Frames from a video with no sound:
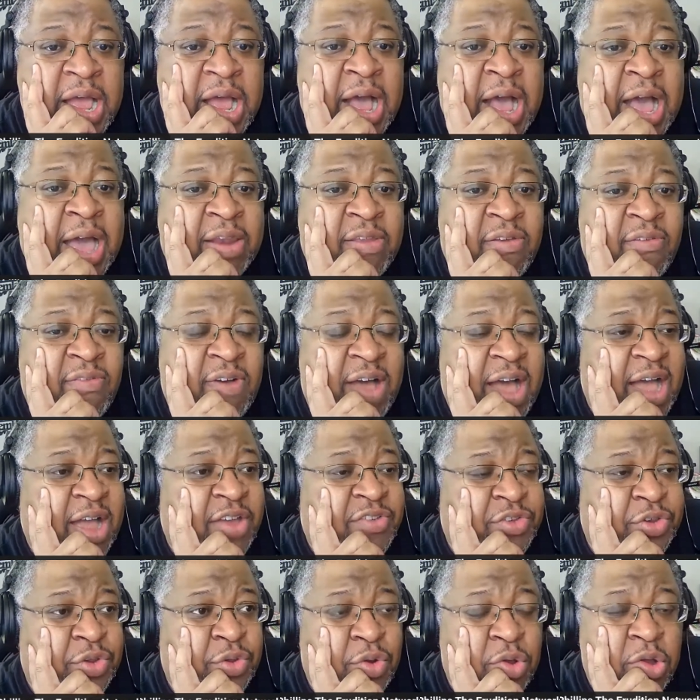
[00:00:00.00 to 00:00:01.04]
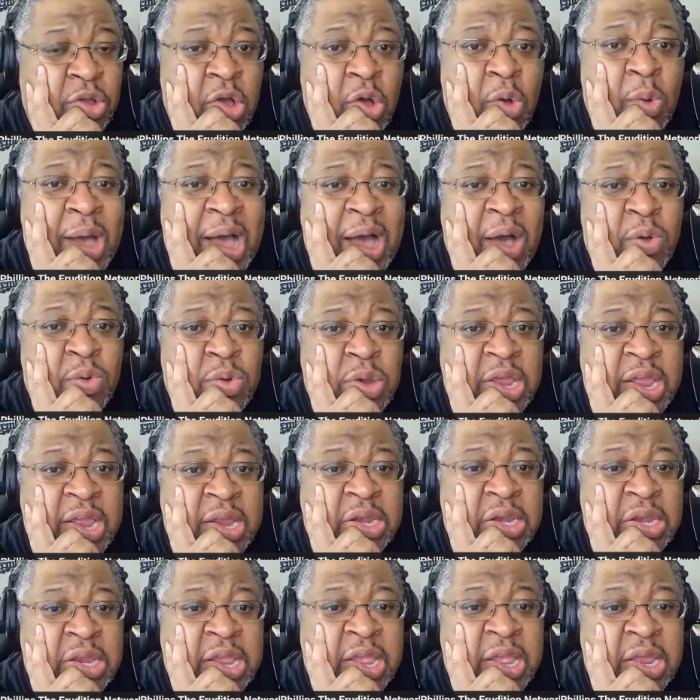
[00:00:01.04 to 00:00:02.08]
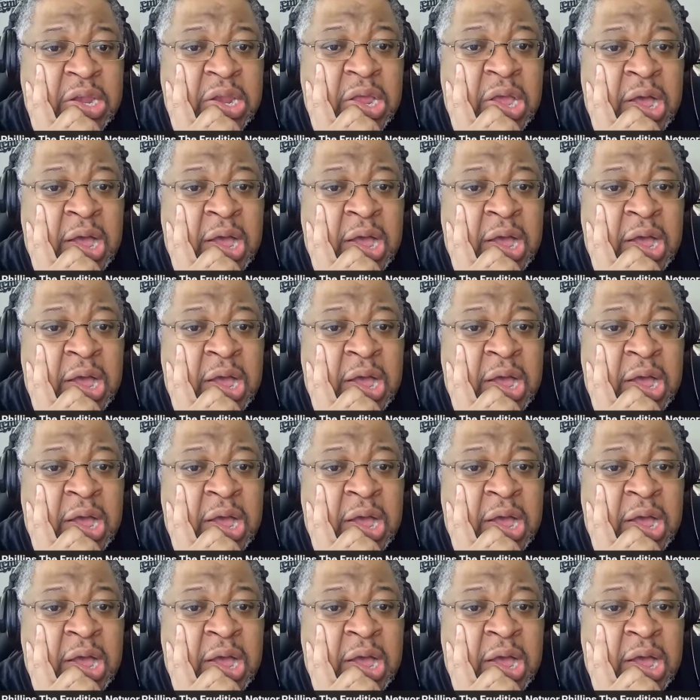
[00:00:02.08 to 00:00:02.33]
I'd advise you to go out and get